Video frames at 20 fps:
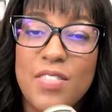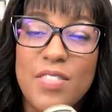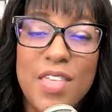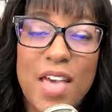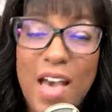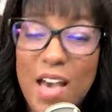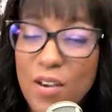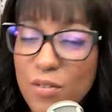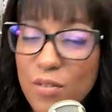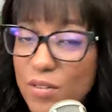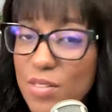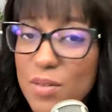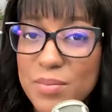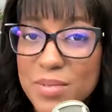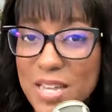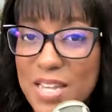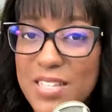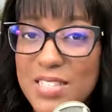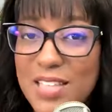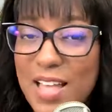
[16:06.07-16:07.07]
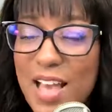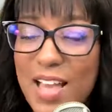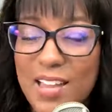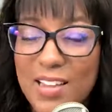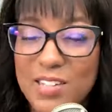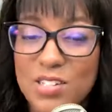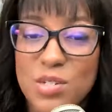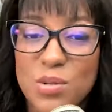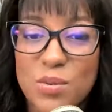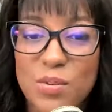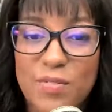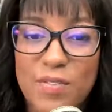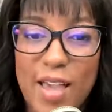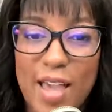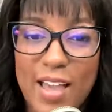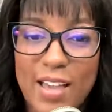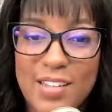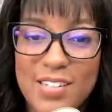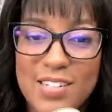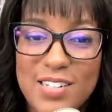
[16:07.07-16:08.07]
the algorithm takes that into
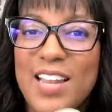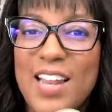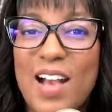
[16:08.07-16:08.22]
effect.